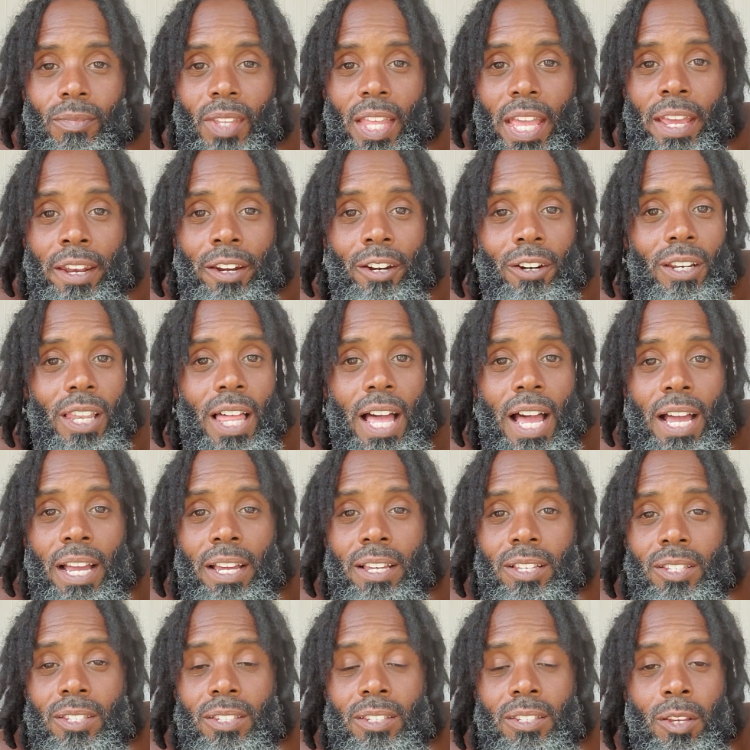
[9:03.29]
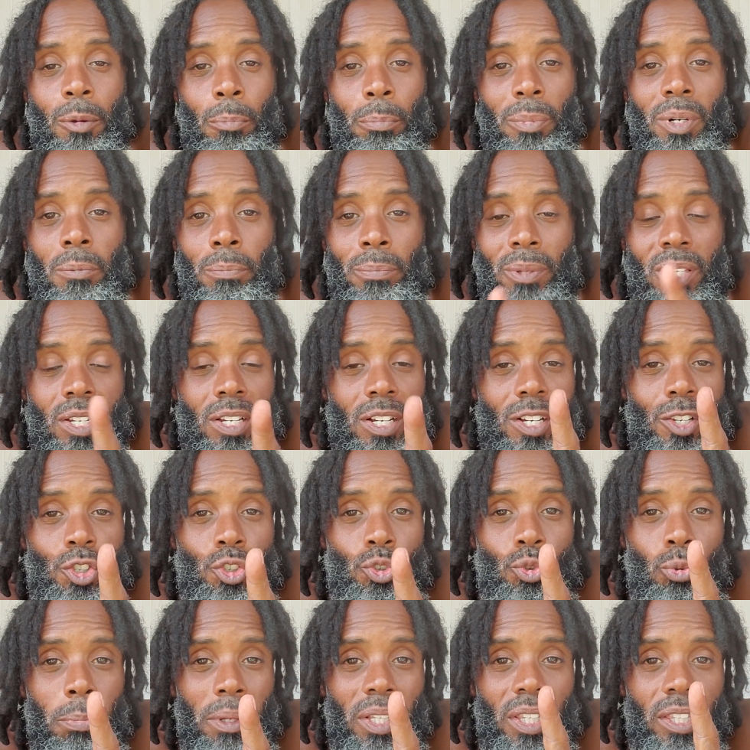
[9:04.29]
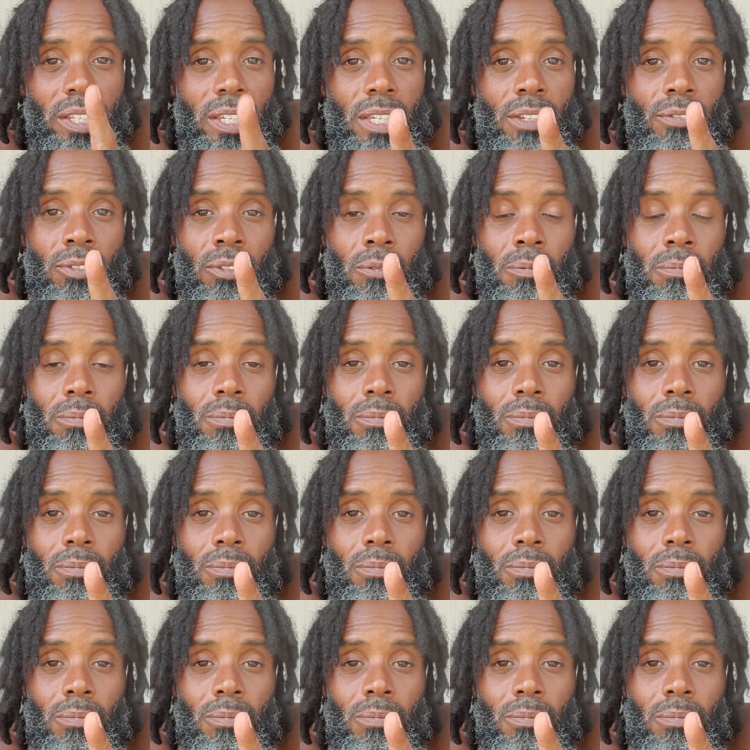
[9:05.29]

And they're lies. But because you believe them,